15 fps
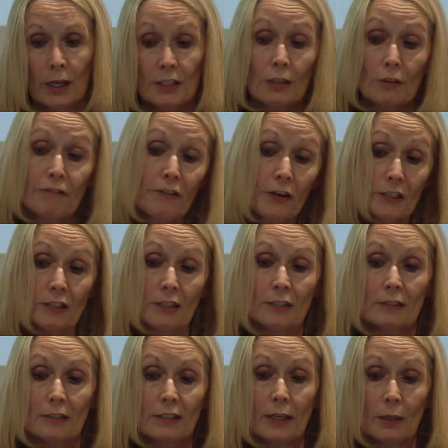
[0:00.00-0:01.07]
So the first
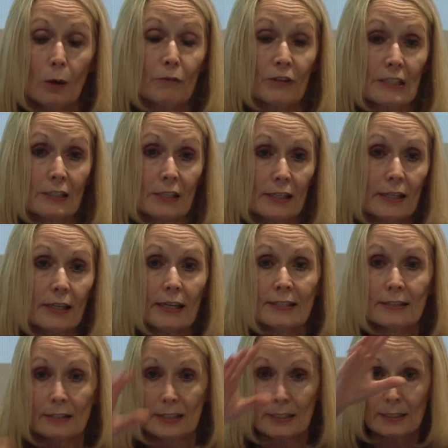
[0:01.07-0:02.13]
thing to say, obviously,
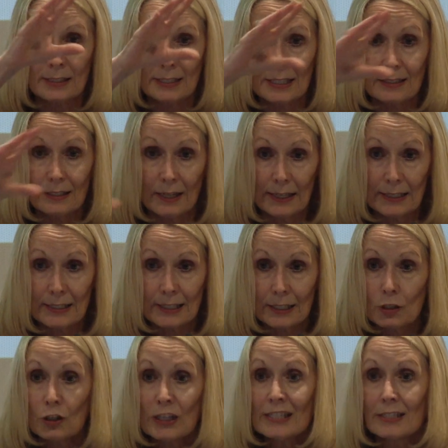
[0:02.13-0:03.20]
is that it
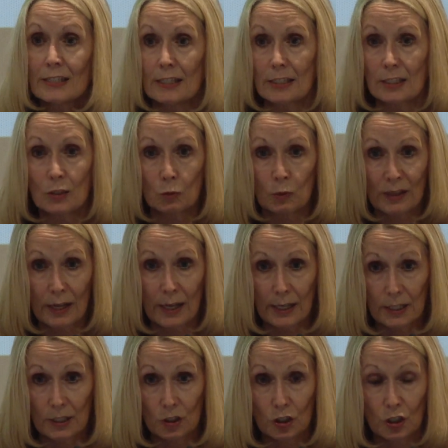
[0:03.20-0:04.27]
decreases with
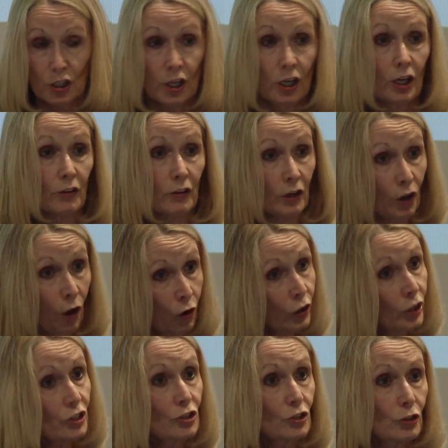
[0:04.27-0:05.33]
age. The
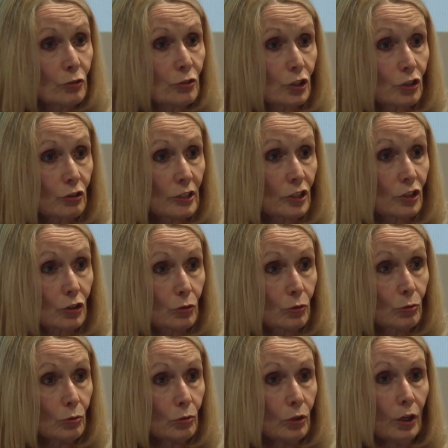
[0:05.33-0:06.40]
longer students are in
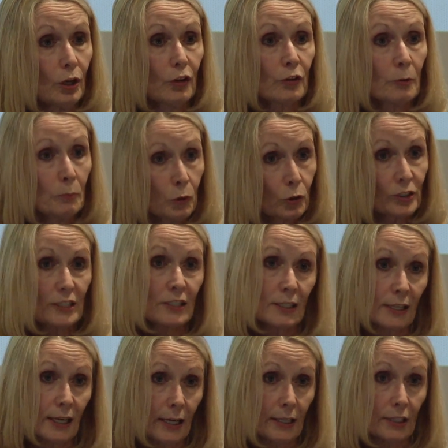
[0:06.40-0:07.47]
school, the more
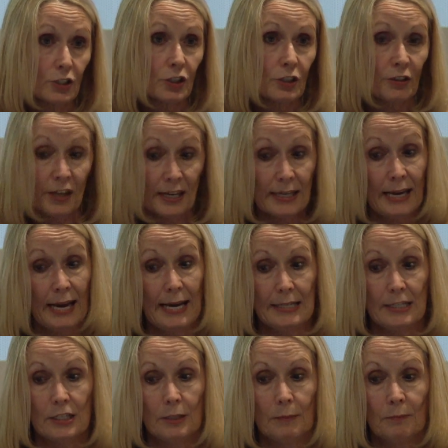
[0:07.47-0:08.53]
disengaged they
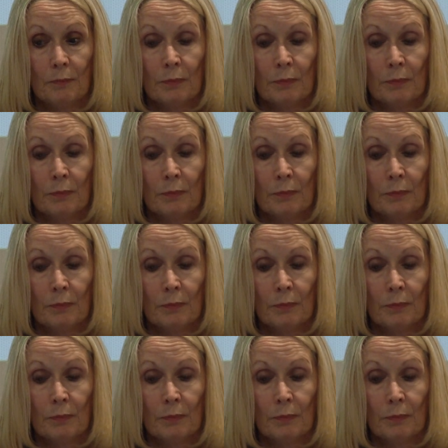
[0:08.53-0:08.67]
get.